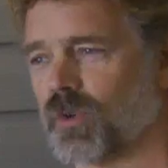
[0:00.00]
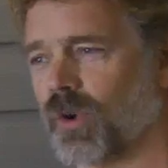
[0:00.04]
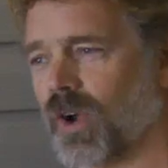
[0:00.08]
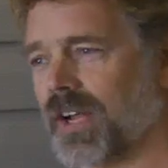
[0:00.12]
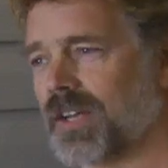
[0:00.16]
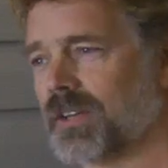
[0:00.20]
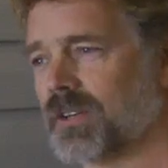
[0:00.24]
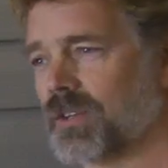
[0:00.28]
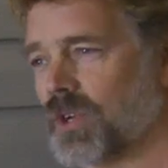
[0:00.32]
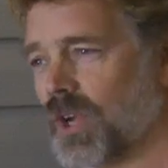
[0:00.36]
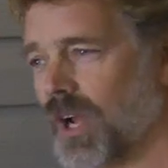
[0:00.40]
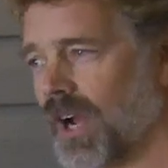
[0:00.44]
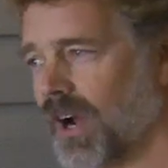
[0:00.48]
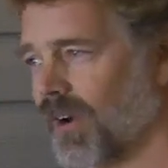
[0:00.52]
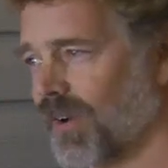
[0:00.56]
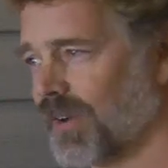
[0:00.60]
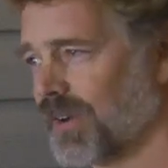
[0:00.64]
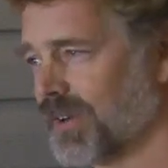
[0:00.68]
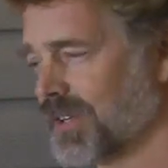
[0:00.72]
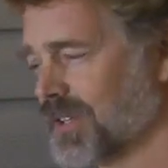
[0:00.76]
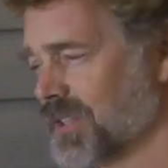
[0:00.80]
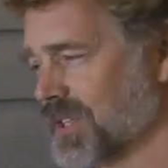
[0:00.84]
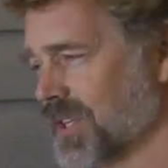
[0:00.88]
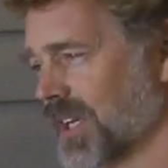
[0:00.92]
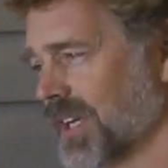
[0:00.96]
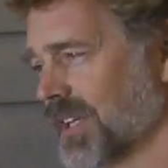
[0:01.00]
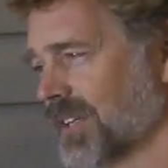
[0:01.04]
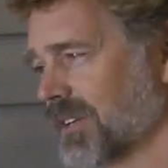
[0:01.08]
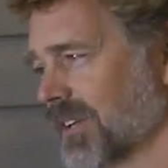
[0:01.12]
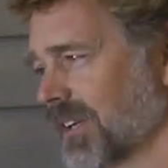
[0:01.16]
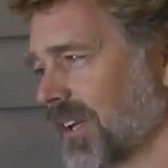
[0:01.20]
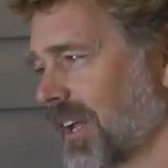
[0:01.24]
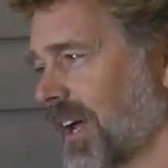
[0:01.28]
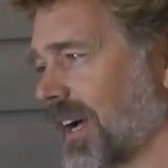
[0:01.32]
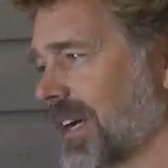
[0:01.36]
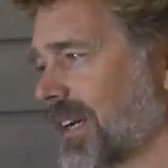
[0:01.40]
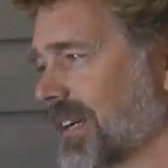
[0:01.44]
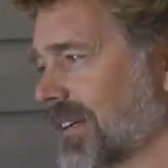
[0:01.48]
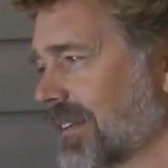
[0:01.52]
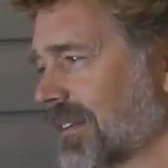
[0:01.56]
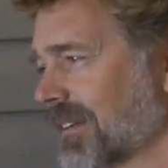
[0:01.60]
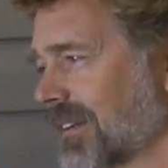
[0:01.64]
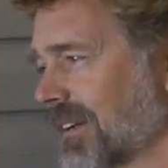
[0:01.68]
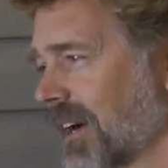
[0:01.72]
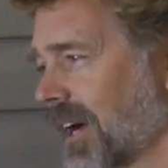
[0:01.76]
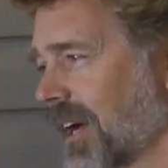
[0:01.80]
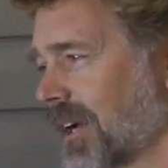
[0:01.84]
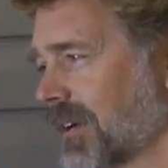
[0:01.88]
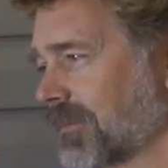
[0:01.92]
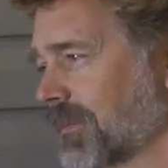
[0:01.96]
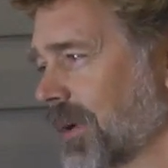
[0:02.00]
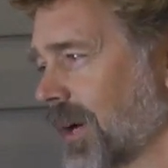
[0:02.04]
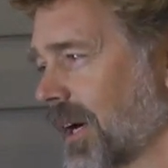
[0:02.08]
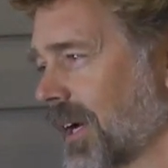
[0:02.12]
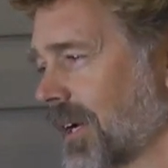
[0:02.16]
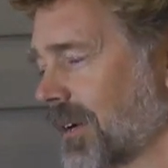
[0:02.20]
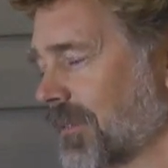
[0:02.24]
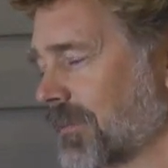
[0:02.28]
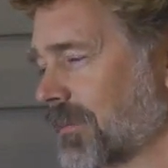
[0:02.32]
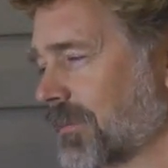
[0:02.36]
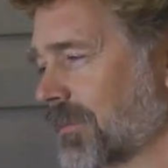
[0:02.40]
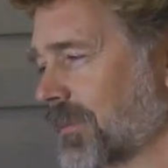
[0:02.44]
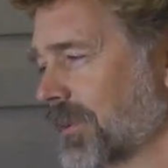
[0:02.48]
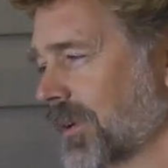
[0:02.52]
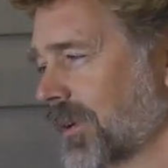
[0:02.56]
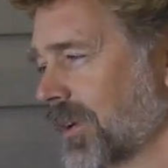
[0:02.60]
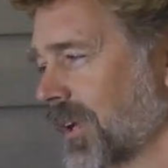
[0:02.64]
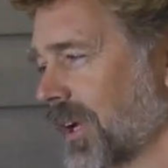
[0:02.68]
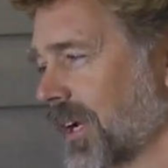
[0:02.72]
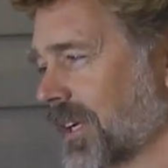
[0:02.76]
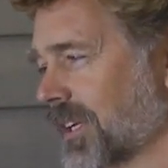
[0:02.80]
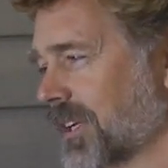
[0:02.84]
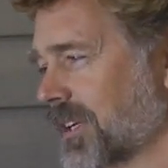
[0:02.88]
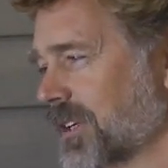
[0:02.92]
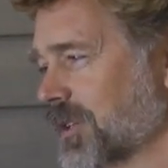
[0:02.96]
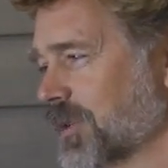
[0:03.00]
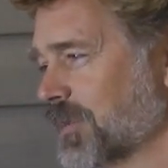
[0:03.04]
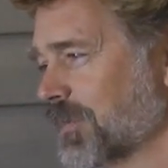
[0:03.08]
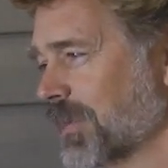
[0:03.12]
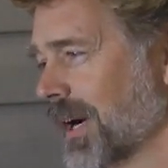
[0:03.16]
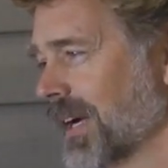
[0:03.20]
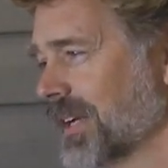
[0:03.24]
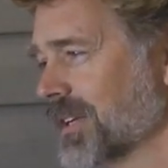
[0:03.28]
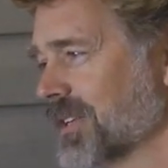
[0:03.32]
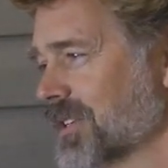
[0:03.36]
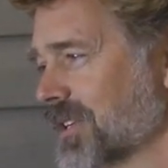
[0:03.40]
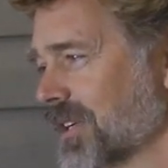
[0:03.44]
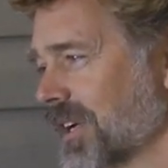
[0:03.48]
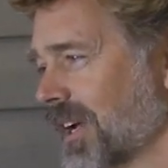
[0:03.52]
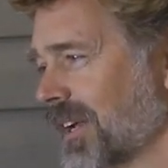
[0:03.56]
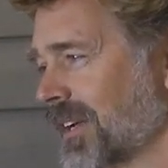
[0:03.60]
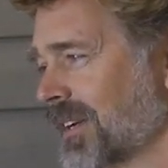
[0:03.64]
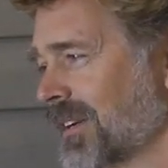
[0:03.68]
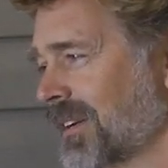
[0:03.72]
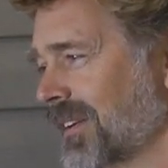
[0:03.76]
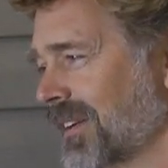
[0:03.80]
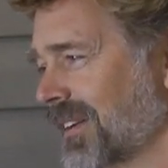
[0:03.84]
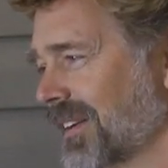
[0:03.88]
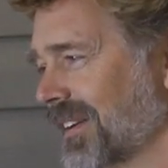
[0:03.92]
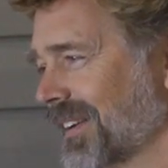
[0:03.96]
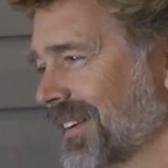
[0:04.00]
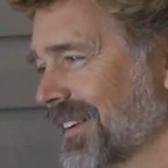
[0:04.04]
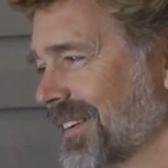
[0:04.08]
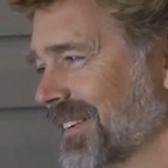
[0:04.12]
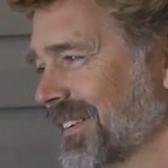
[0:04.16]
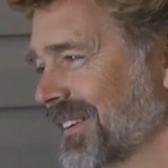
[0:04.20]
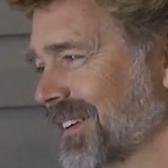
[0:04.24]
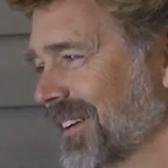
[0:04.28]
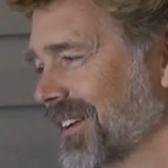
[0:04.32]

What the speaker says: great. Jared is a delight. I feel like he's my son, and